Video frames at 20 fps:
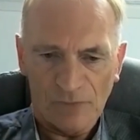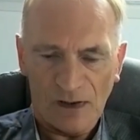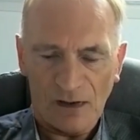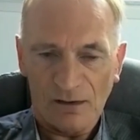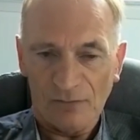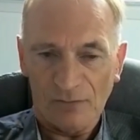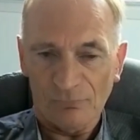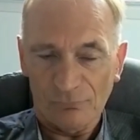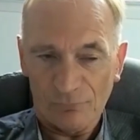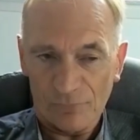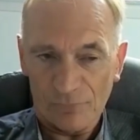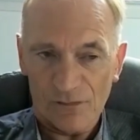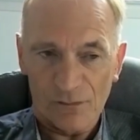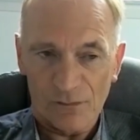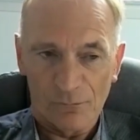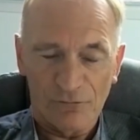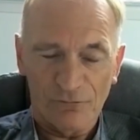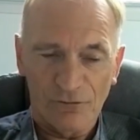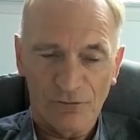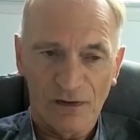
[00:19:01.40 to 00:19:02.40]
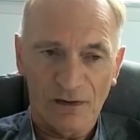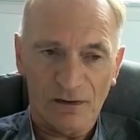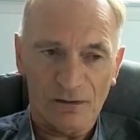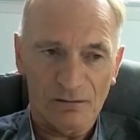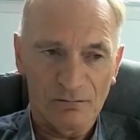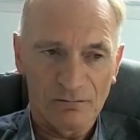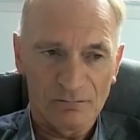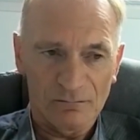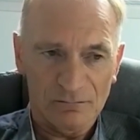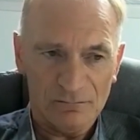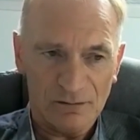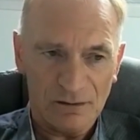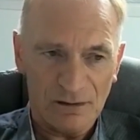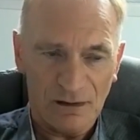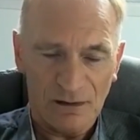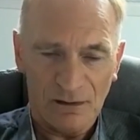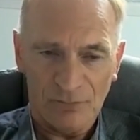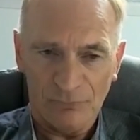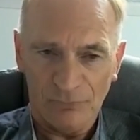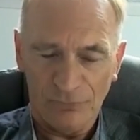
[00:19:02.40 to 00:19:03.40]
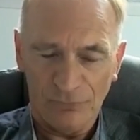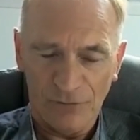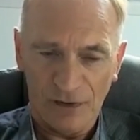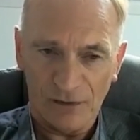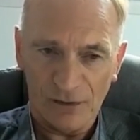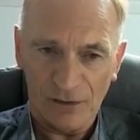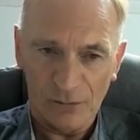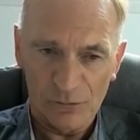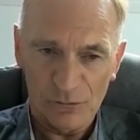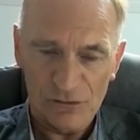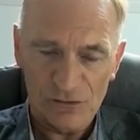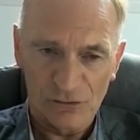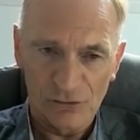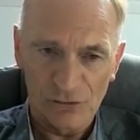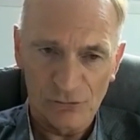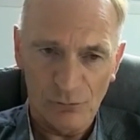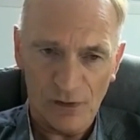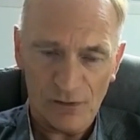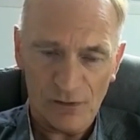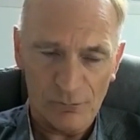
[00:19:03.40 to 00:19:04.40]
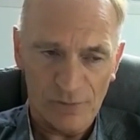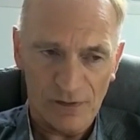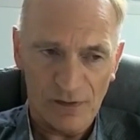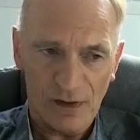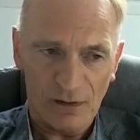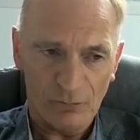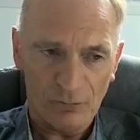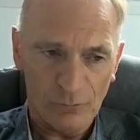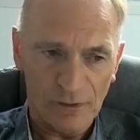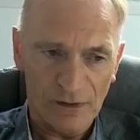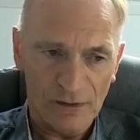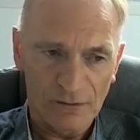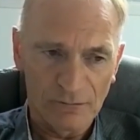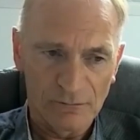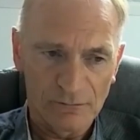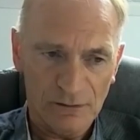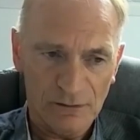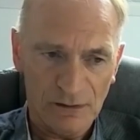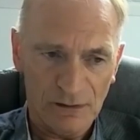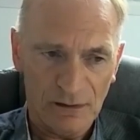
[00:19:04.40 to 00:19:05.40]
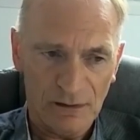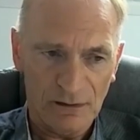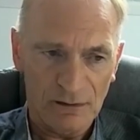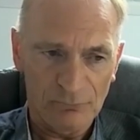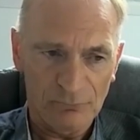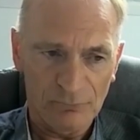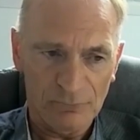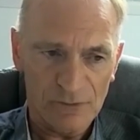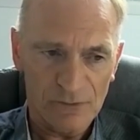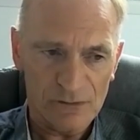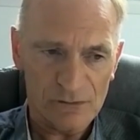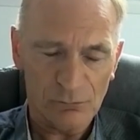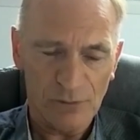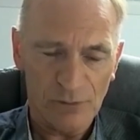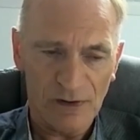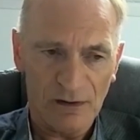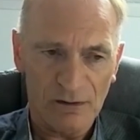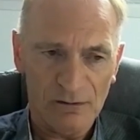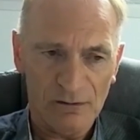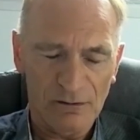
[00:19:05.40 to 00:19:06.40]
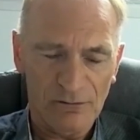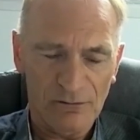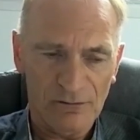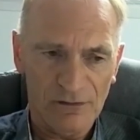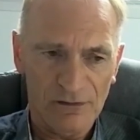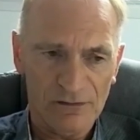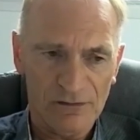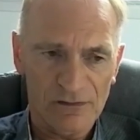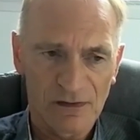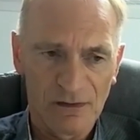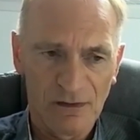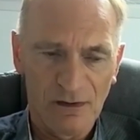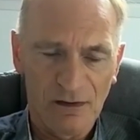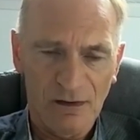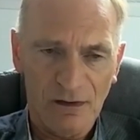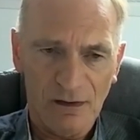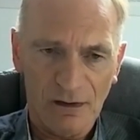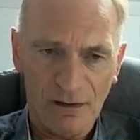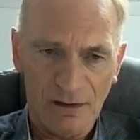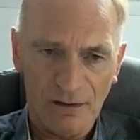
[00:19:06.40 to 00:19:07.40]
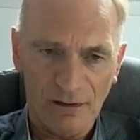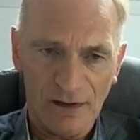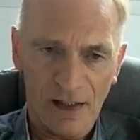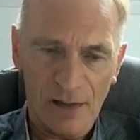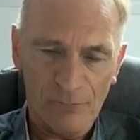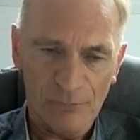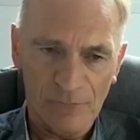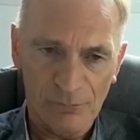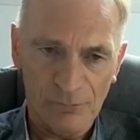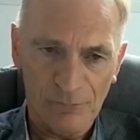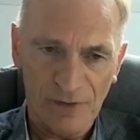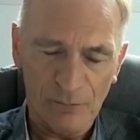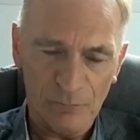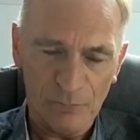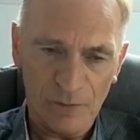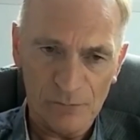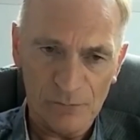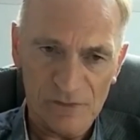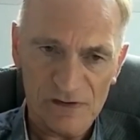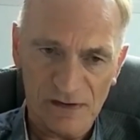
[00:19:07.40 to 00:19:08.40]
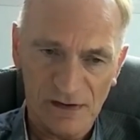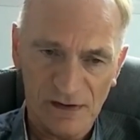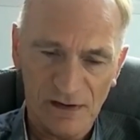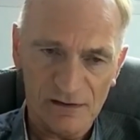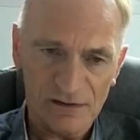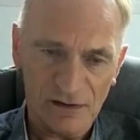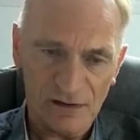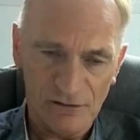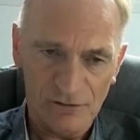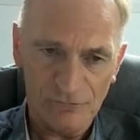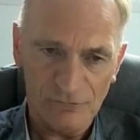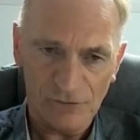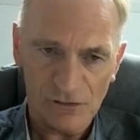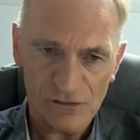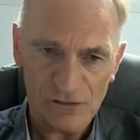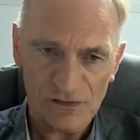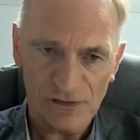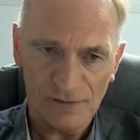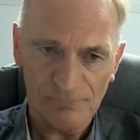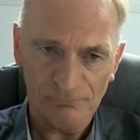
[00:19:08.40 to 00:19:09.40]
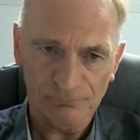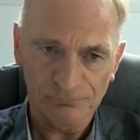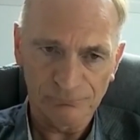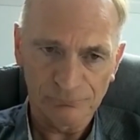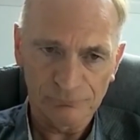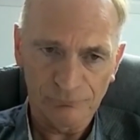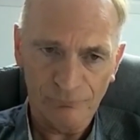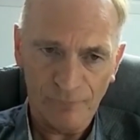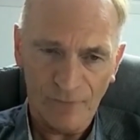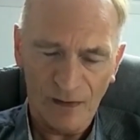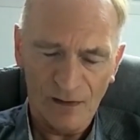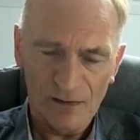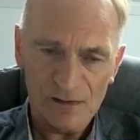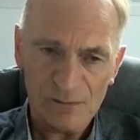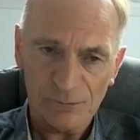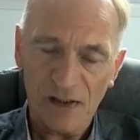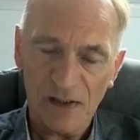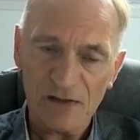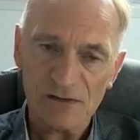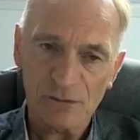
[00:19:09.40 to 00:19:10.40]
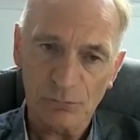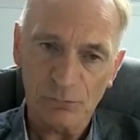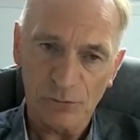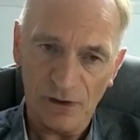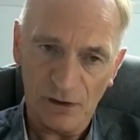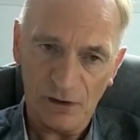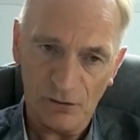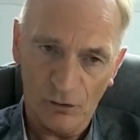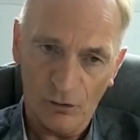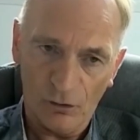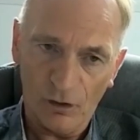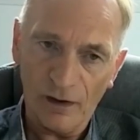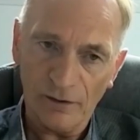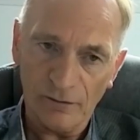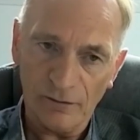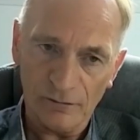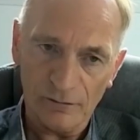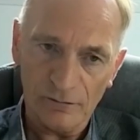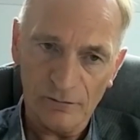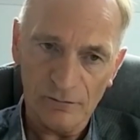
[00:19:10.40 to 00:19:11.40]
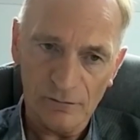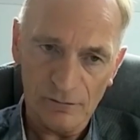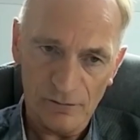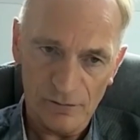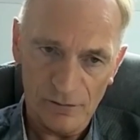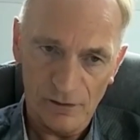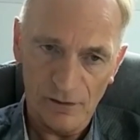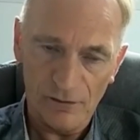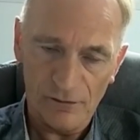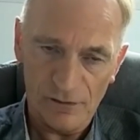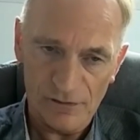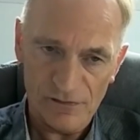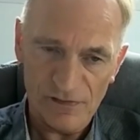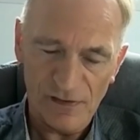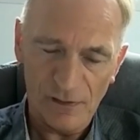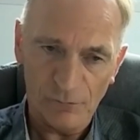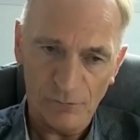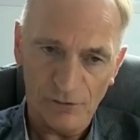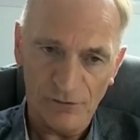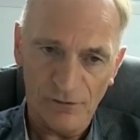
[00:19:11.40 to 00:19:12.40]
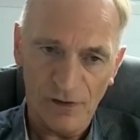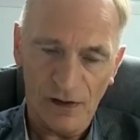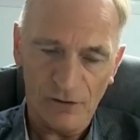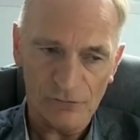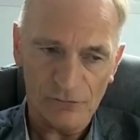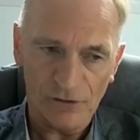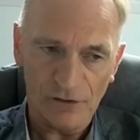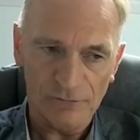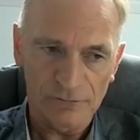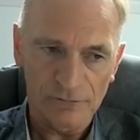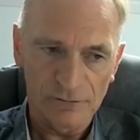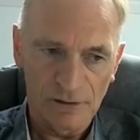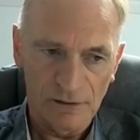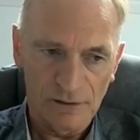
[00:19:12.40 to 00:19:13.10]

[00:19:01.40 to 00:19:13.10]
and to be fair, Fergie was good with me that way as well, that he let me make my mistakes in the first team, especially when I got in the team on that run.